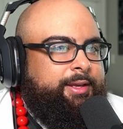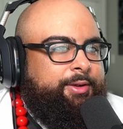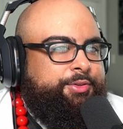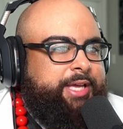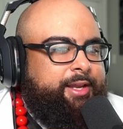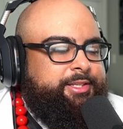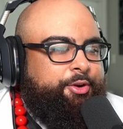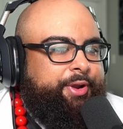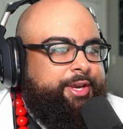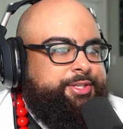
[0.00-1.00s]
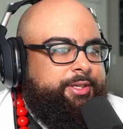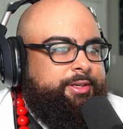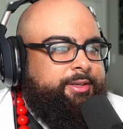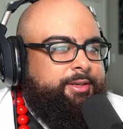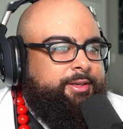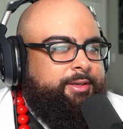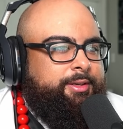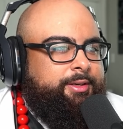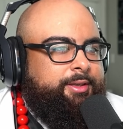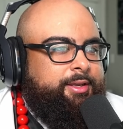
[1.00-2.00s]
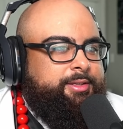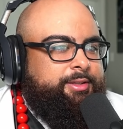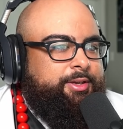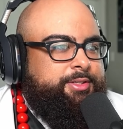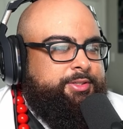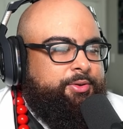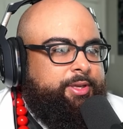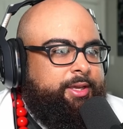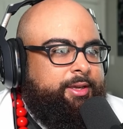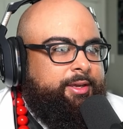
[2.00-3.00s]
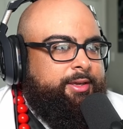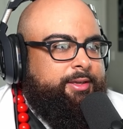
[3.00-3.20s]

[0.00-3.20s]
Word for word: Was that his creation? There's Soul King.